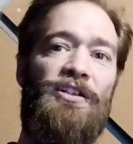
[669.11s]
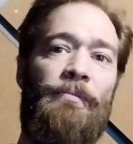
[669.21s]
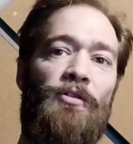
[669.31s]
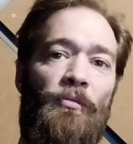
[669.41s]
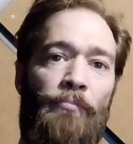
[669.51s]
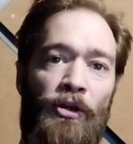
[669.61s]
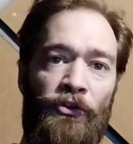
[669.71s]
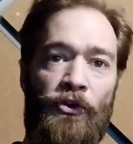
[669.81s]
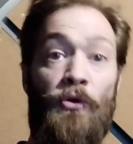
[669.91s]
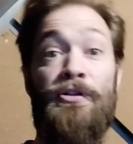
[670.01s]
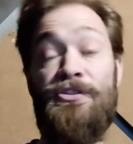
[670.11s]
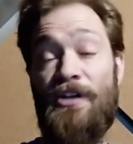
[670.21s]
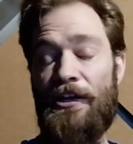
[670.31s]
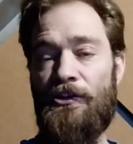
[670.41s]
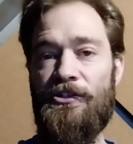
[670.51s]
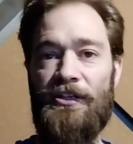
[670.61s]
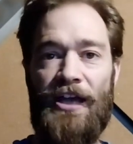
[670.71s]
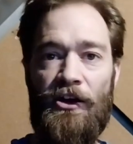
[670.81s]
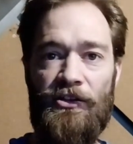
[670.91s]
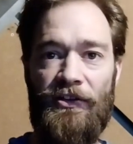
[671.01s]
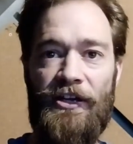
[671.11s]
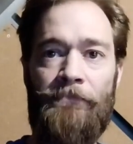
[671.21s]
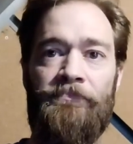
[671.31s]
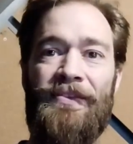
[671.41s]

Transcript: typical builder or designer to calculate.